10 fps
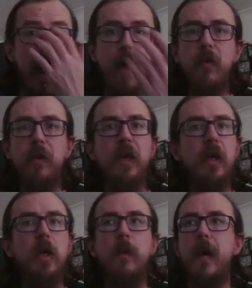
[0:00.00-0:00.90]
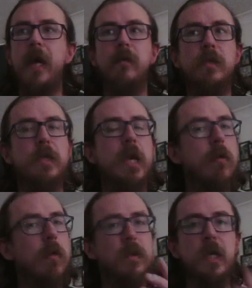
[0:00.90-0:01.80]
Everything good about
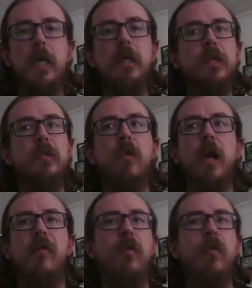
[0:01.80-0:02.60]
Scarecrow is in this track,